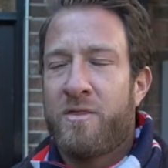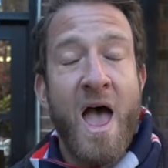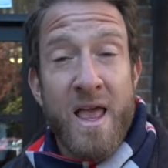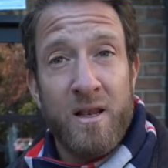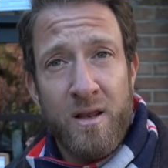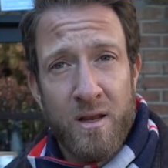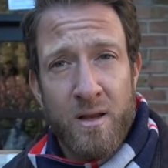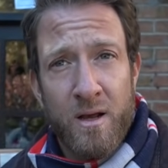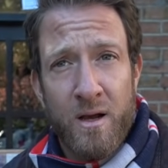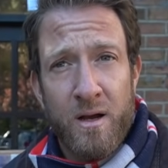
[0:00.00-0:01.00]
Then
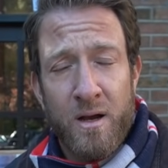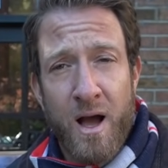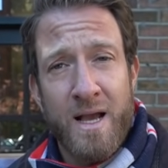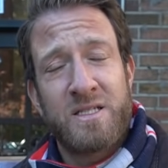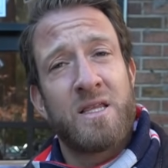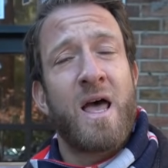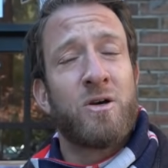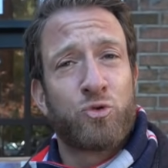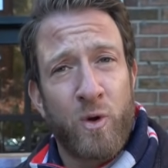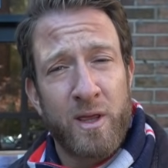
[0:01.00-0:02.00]
I said
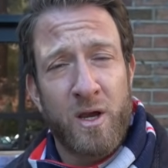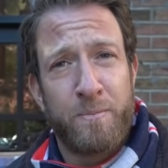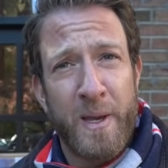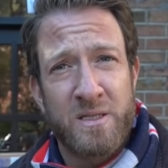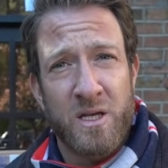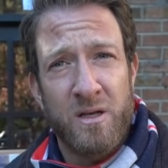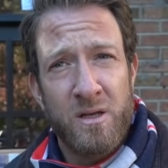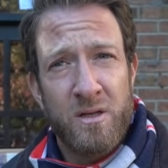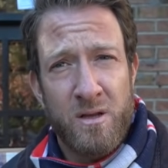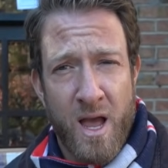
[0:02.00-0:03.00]
that was really good pizza.
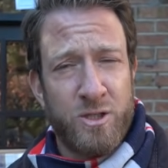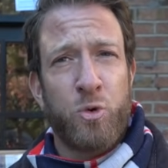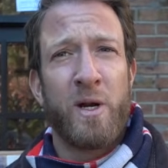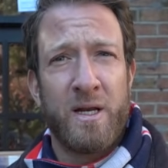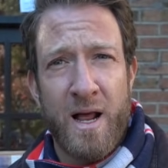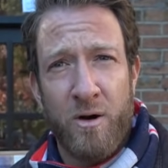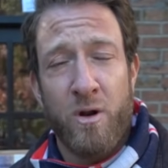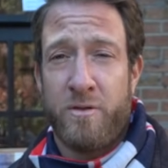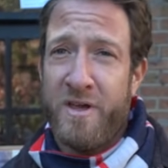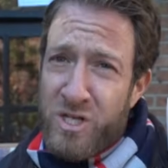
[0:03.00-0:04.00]
I tweeted out,
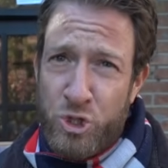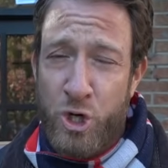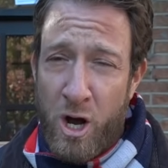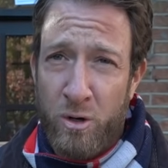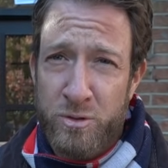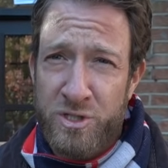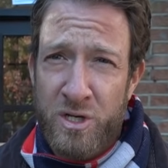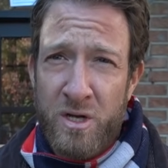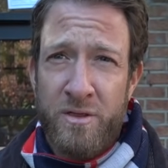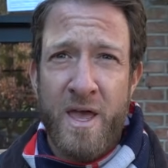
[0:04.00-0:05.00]
this Joe's
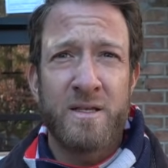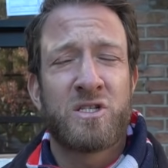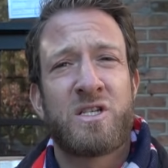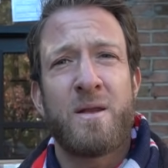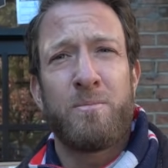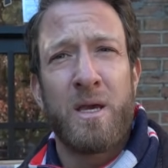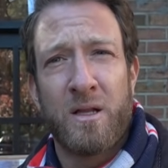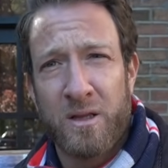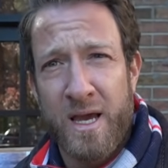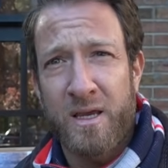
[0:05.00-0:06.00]
then sent me
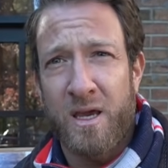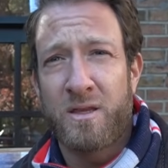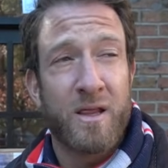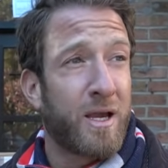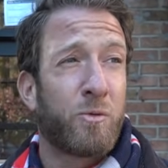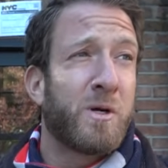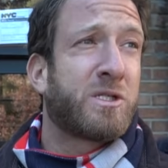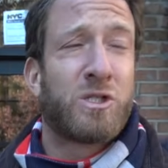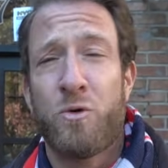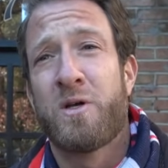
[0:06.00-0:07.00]
a link and they're like, we're
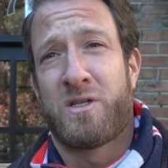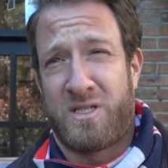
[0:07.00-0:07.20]
suing the